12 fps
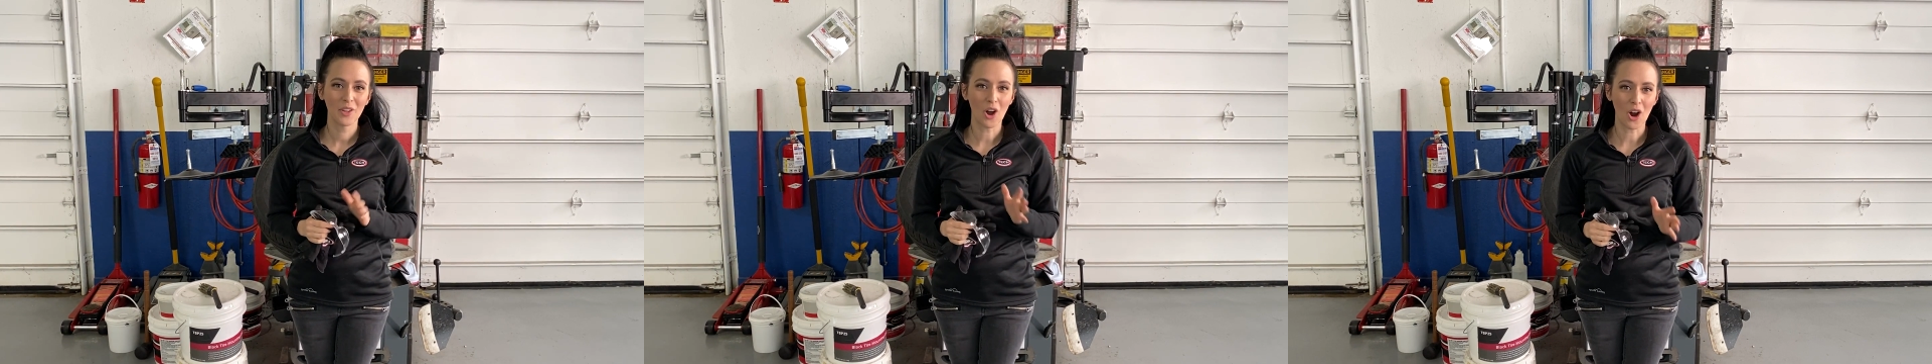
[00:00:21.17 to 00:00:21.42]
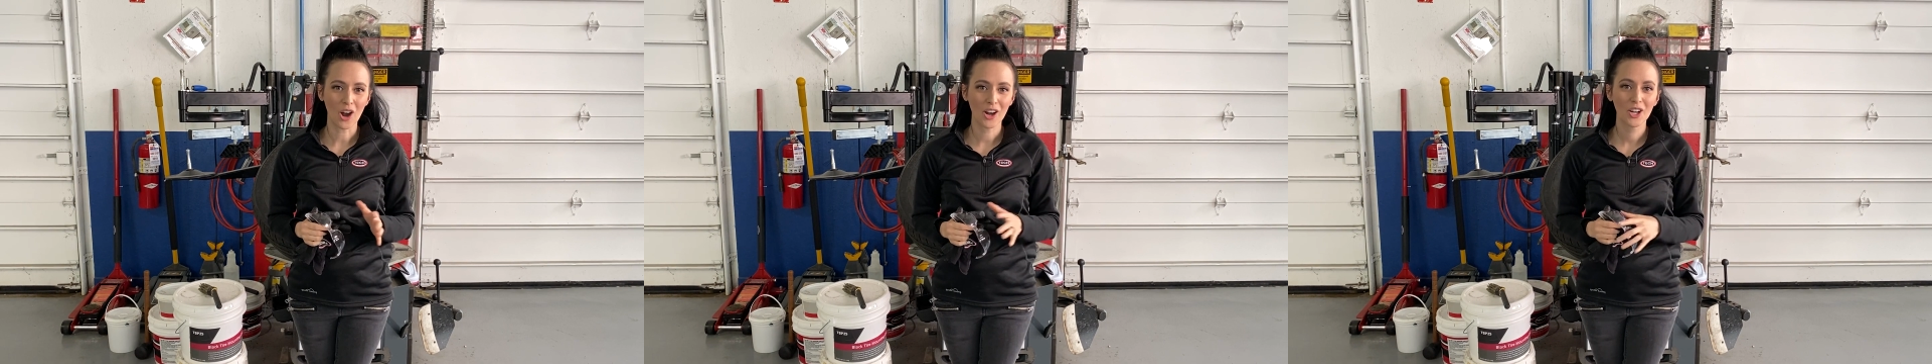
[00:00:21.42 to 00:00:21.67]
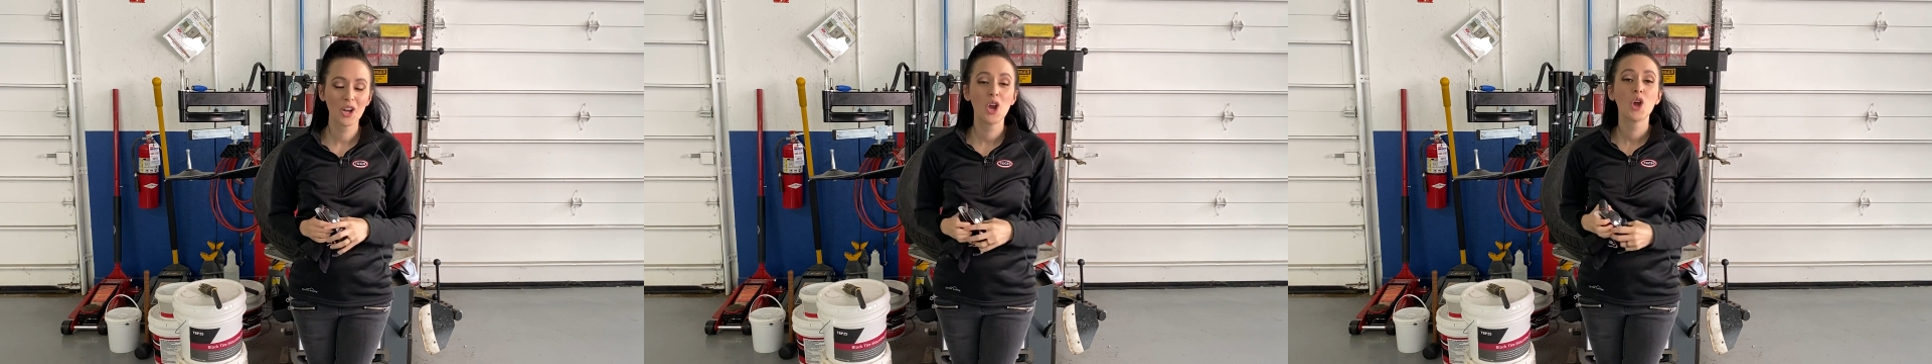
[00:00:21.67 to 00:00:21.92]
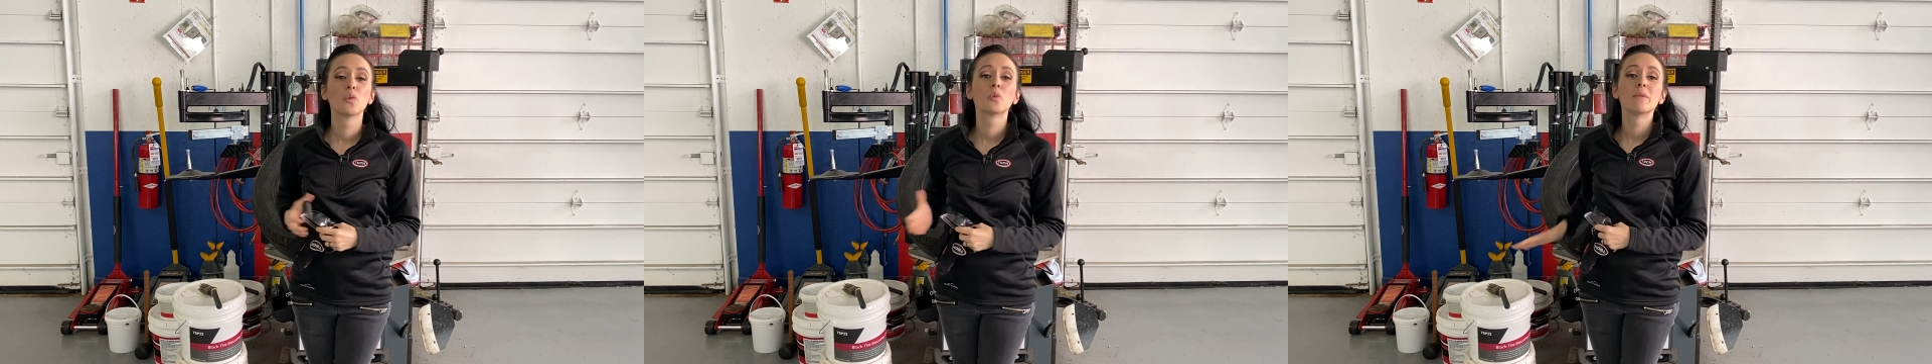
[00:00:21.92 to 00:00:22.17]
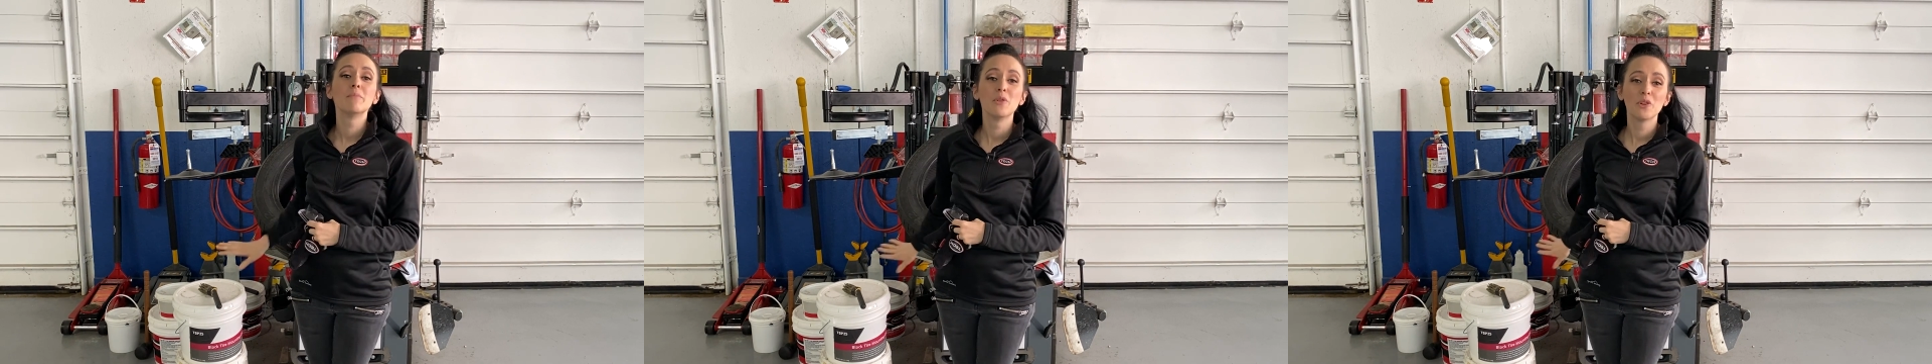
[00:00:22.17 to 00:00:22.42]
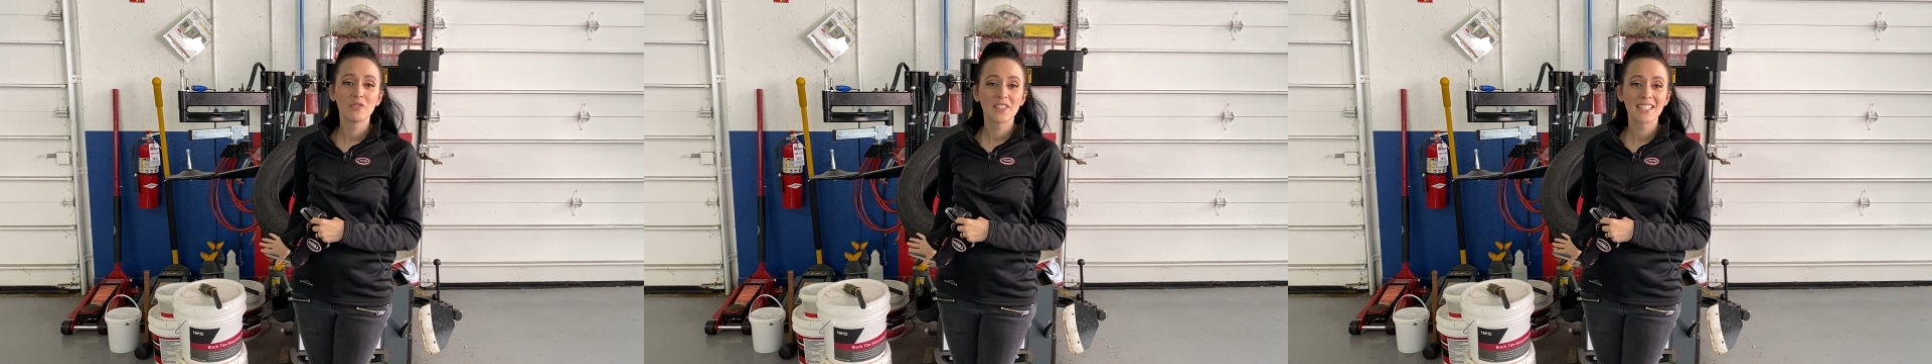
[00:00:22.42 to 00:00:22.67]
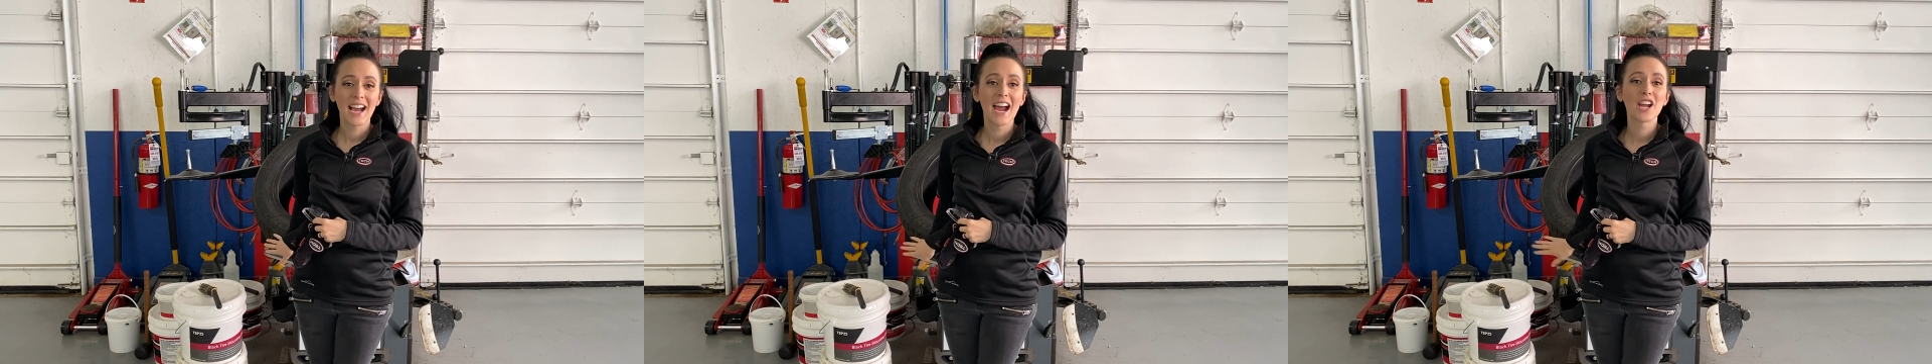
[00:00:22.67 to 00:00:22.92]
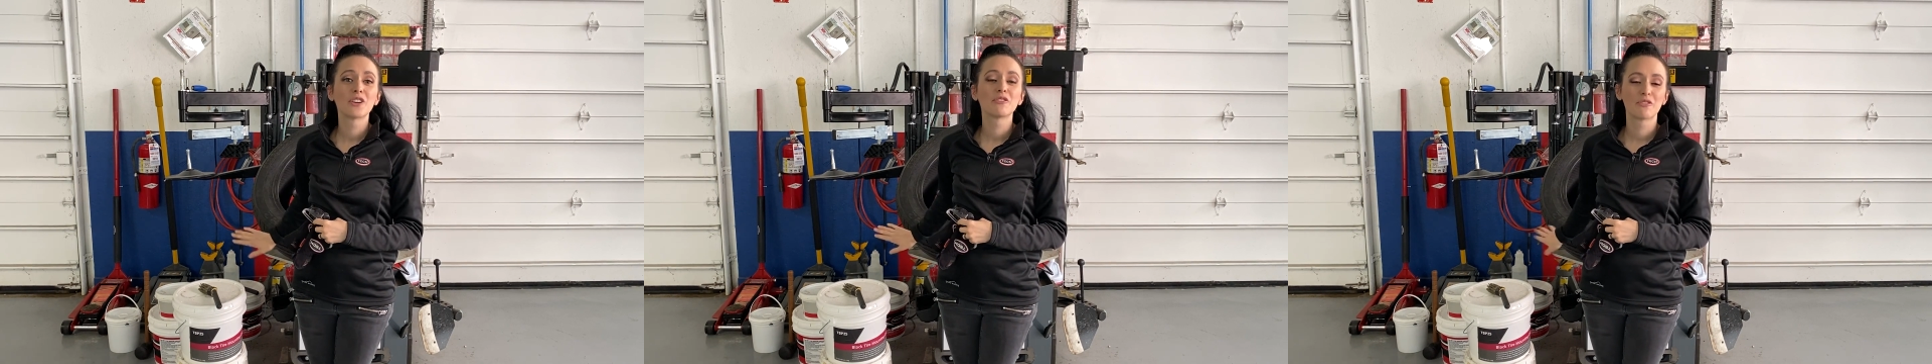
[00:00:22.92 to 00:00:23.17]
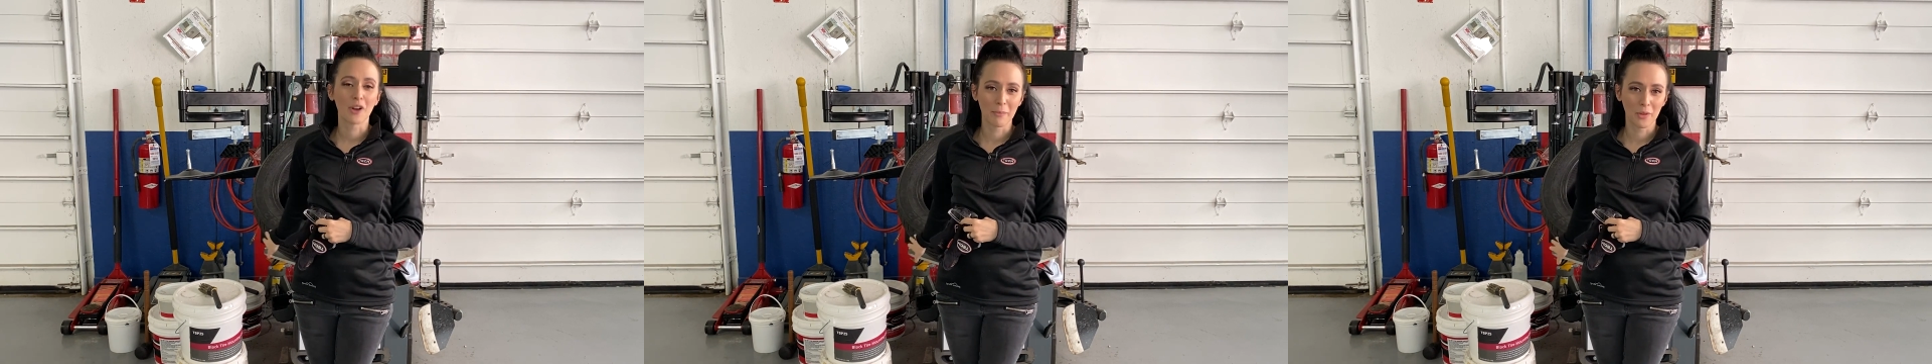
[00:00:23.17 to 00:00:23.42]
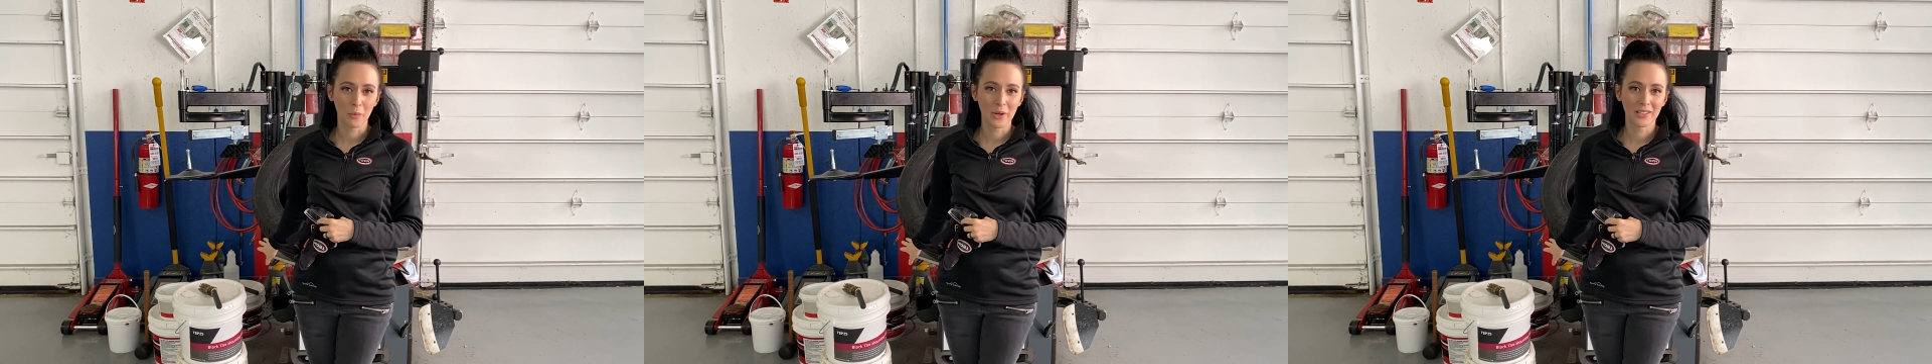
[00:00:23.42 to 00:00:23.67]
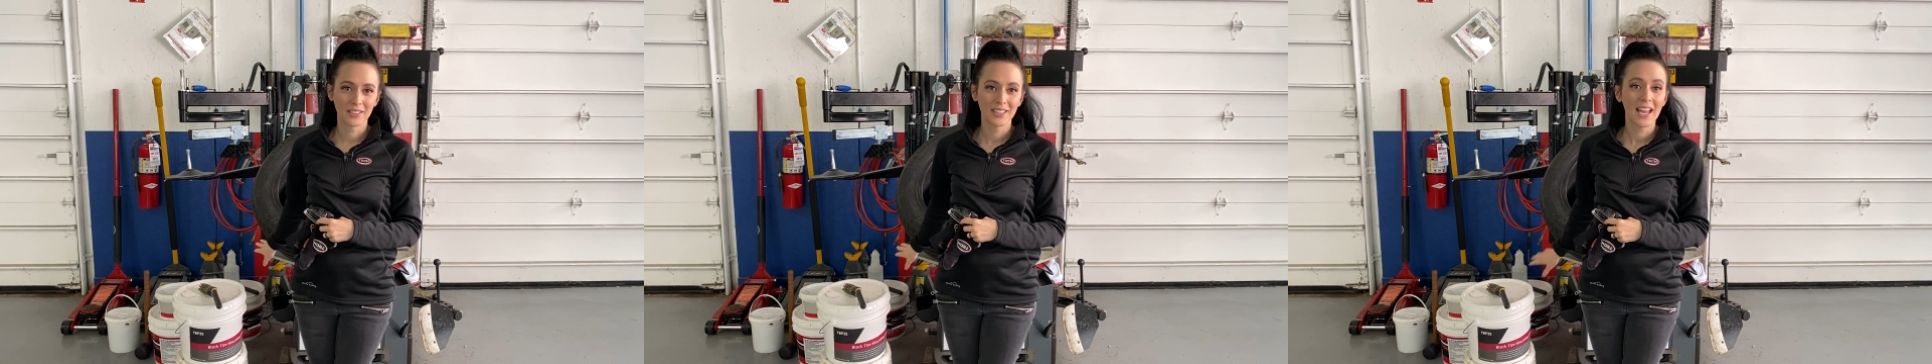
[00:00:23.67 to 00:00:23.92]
R, remove the tire from the wheel